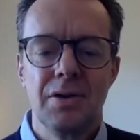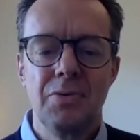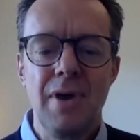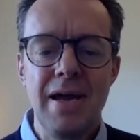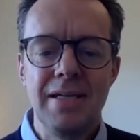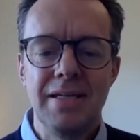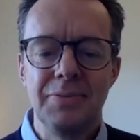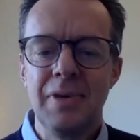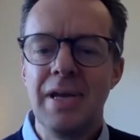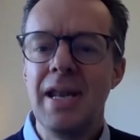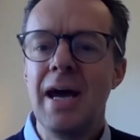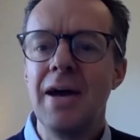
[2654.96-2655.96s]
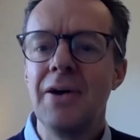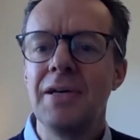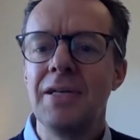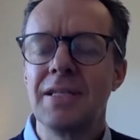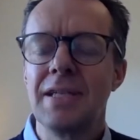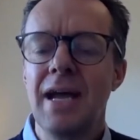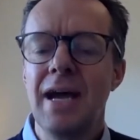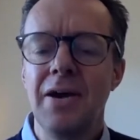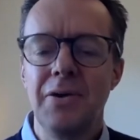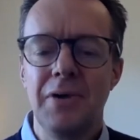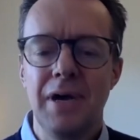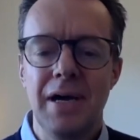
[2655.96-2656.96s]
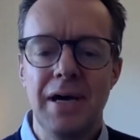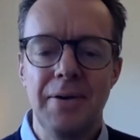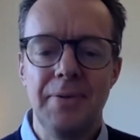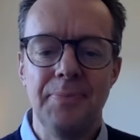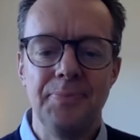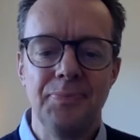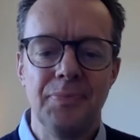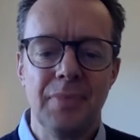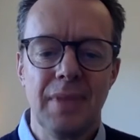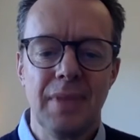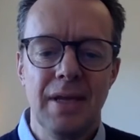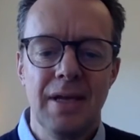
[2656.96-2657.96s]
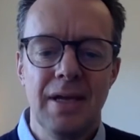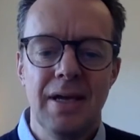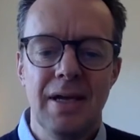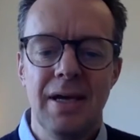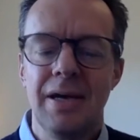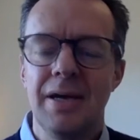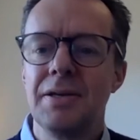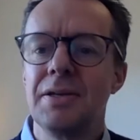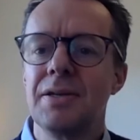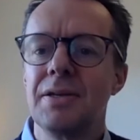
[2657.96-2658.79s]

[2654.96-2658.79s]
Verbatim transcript: Great. We're now, it's now um, uh,